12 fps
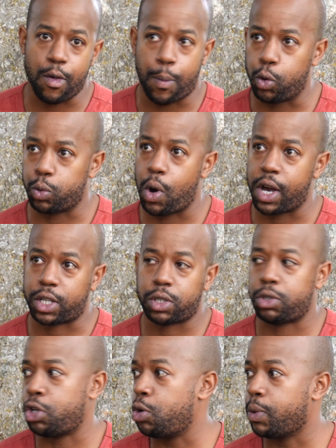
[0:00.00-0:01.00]
the board works,
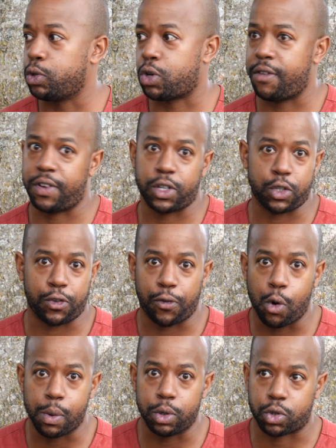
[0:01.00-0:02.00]
two-wheel drive versus
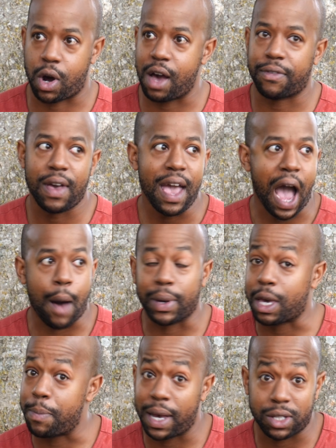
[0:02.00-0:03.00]
four-wheel drive, how it
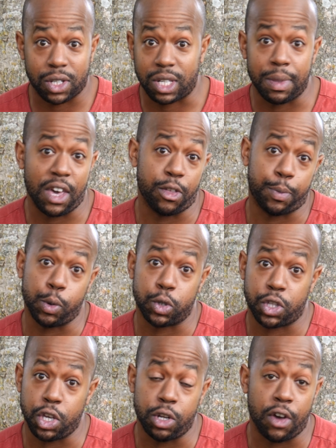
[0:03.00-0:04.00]
compares to some of the other boards
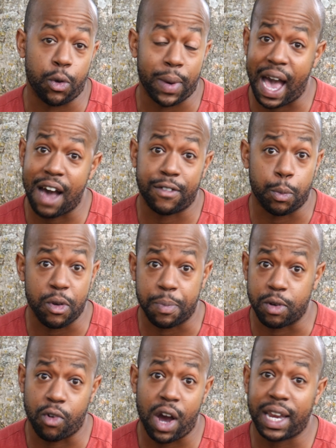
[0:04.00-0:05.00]
that that we have and we've
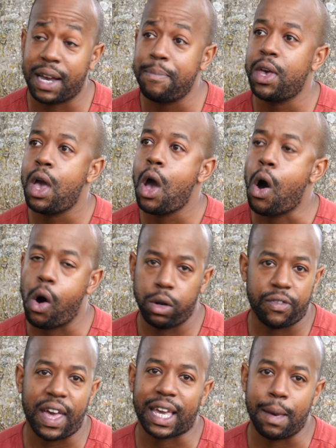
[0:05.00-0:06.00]
been riding. All
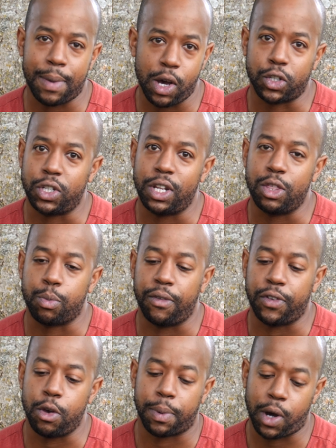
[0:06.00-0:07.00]
of that can be answered in the
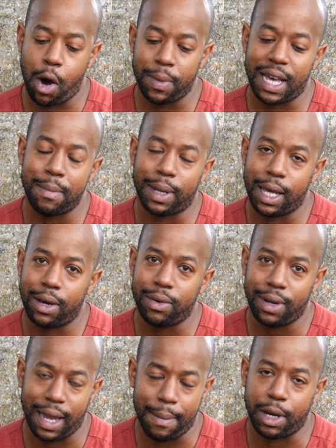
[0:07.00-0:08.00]
review, but comment down below,
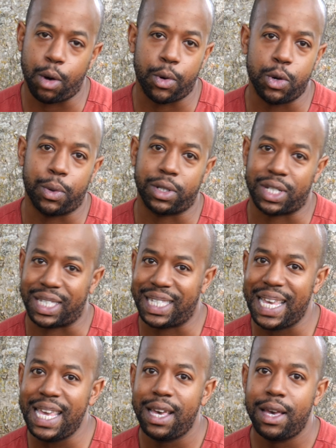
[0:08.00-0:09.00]
let me know what you want to
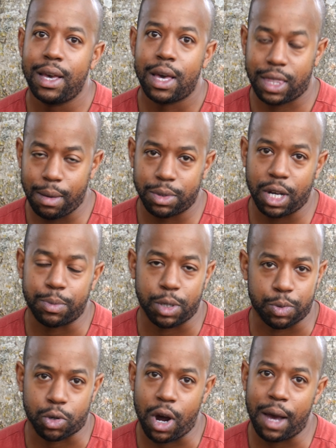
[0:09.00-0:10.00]
see. Thumbs up,
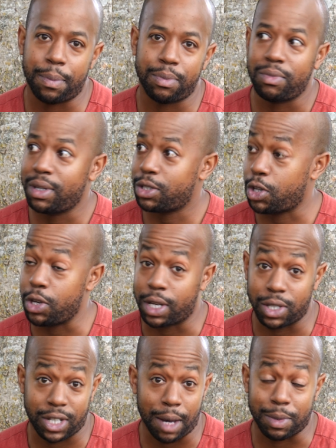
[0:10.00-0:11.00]
subscribe, so you
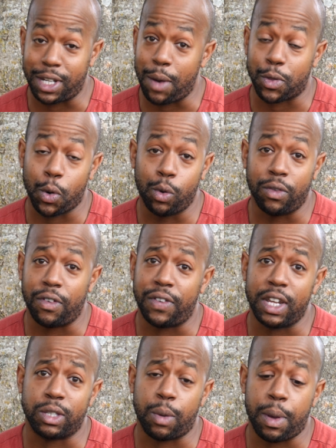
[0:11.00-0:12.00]
can stay up to date with all of the
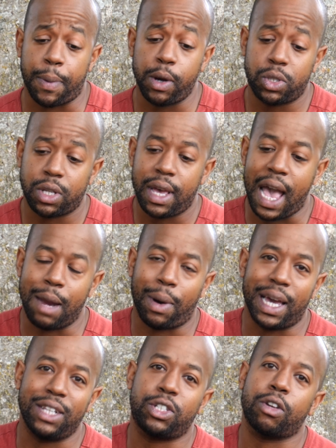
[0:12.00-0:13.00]
videos that we post. And
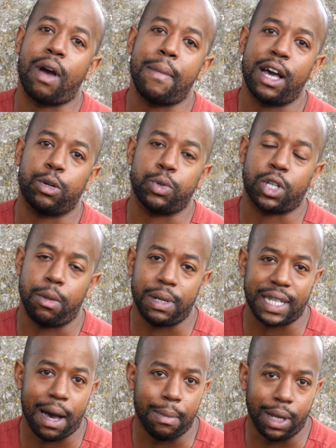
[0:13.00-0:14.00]
my Instagram handle is going to be
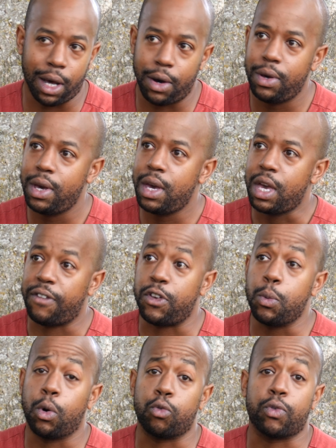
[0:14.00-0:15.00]
down below if
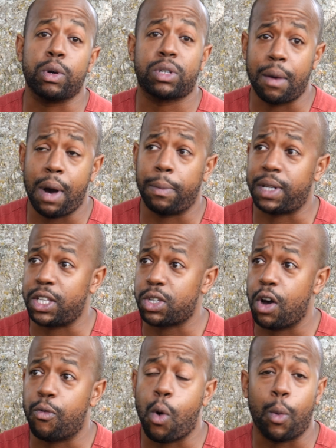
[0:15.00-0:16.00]
you want real-time updates
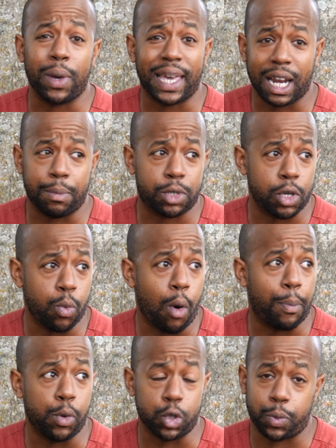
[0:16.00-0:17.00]
of what we get up to,
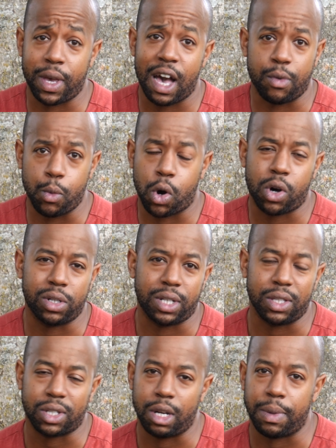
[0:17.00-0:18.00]
what boards we have, and what
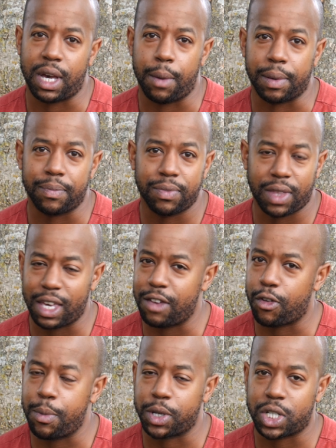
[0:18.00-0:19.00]
content's going to be coming. Thank you
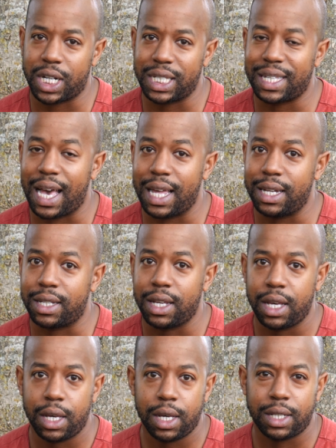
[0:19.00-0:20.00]
very much, guys, and
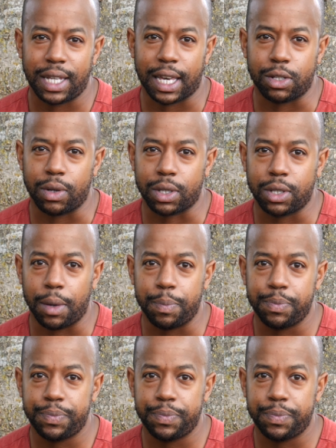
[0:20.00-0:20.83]
take care till next time.